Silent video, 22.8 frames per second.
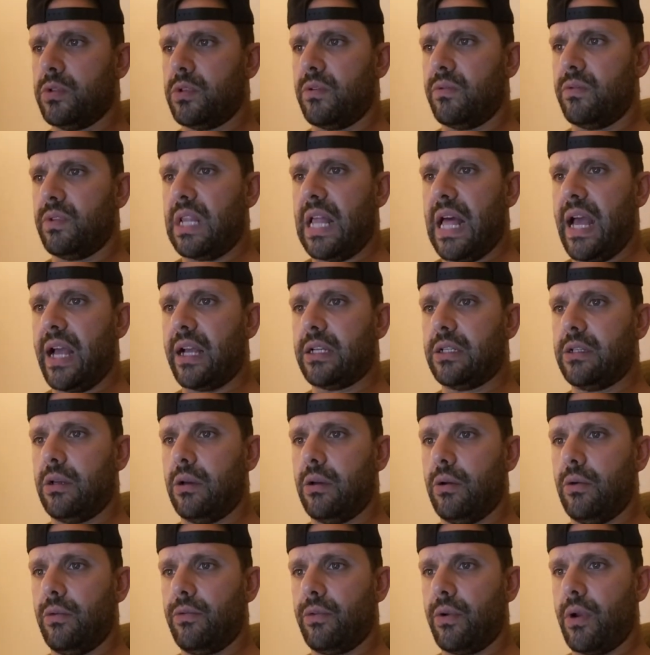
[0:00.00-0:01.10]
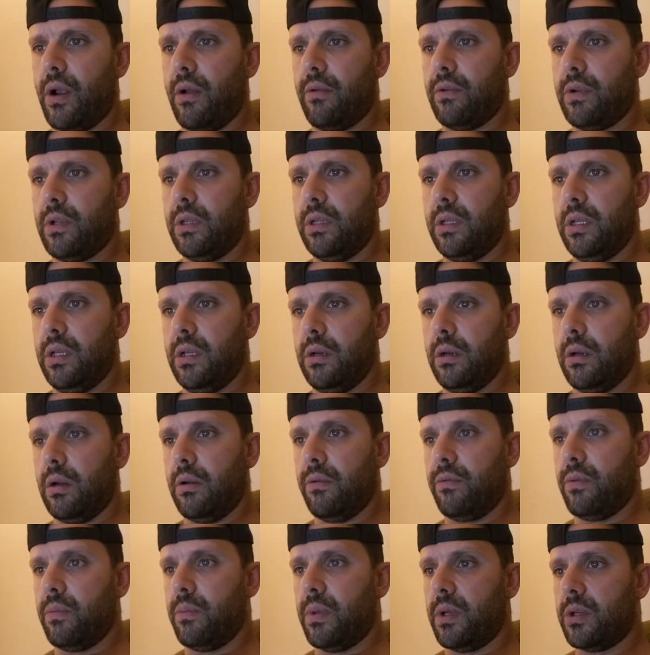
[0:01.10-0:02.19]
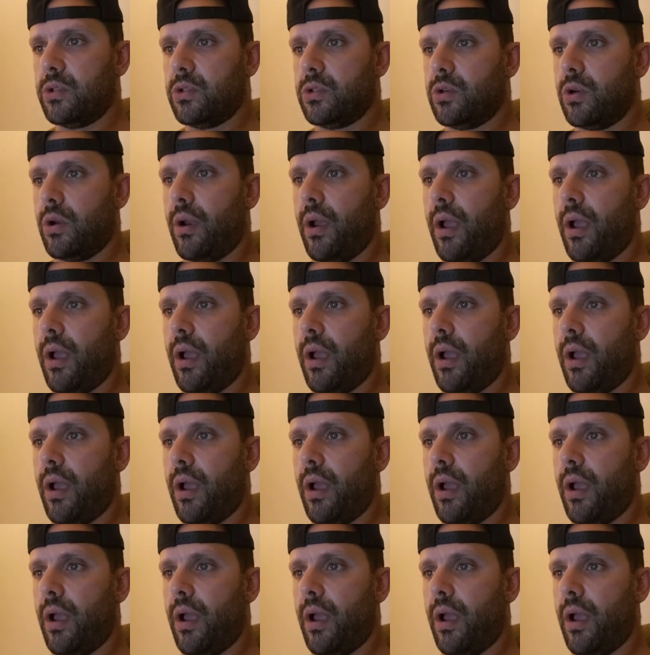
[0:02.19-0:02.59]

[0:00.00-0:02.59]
of lacto for every liter of the mixture.